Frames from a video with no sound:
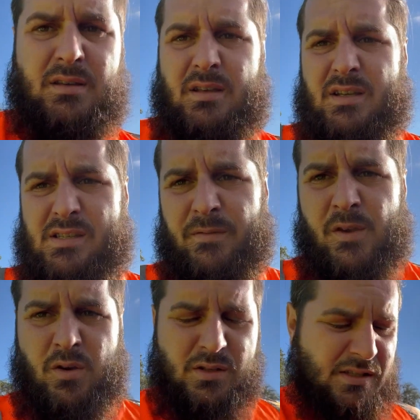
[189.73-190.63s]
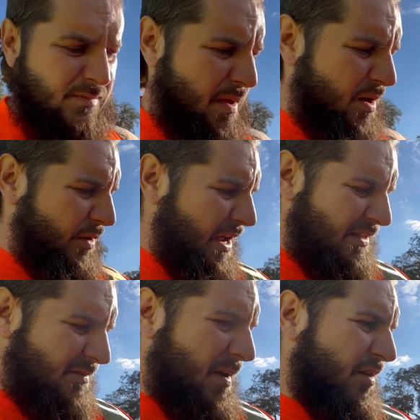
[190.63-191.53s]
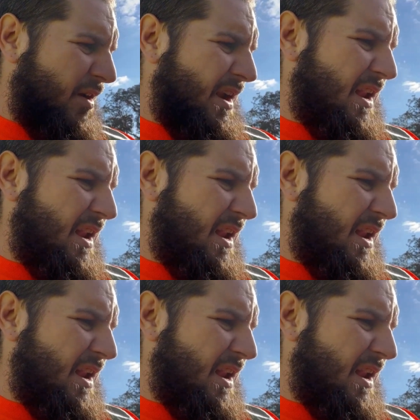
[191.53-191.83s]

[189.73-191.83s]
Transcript: Because if you could smell what I smell right